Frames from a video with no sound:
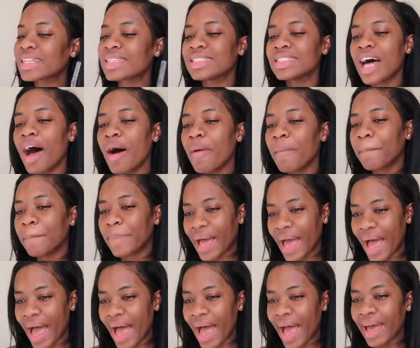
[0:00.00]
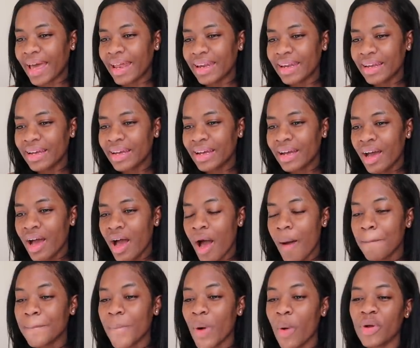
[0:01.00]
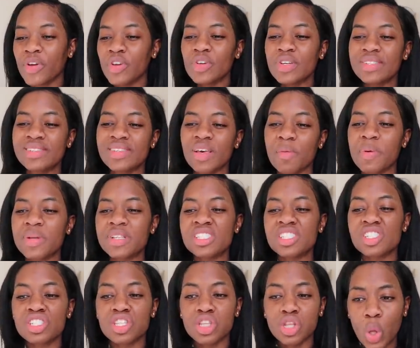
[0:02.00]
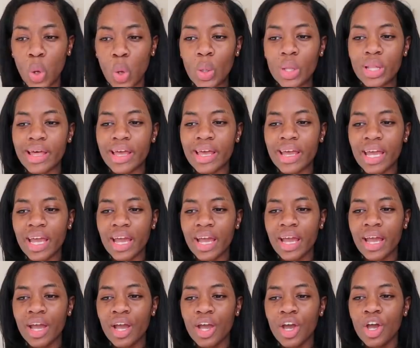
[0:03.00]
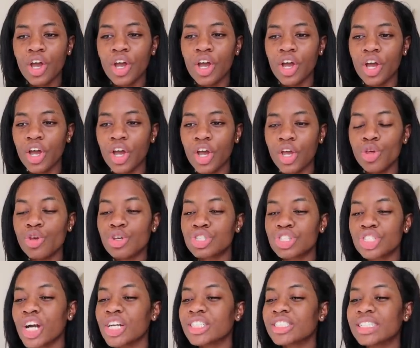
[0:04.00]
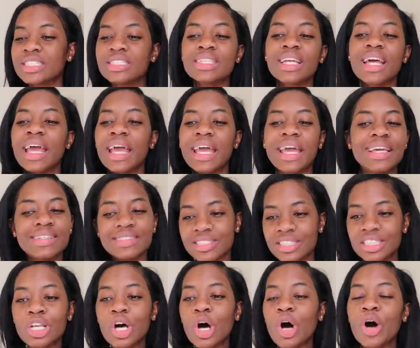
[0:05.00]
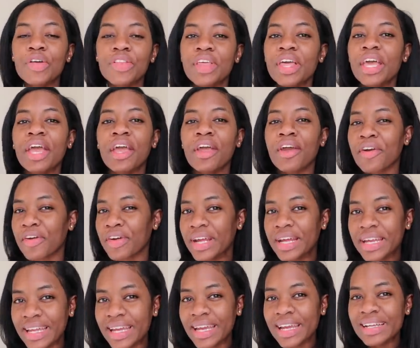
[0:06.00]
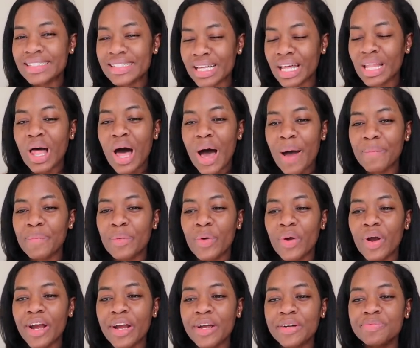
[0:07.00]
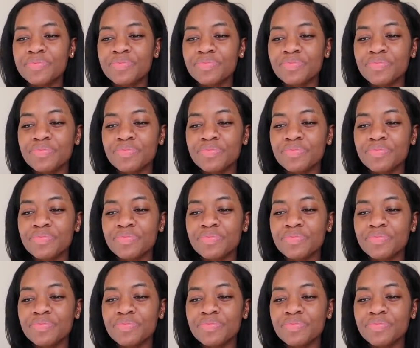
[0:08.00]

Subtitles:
Not bad, but when you sip it slowly, you start to taste all the ingredients a lot more.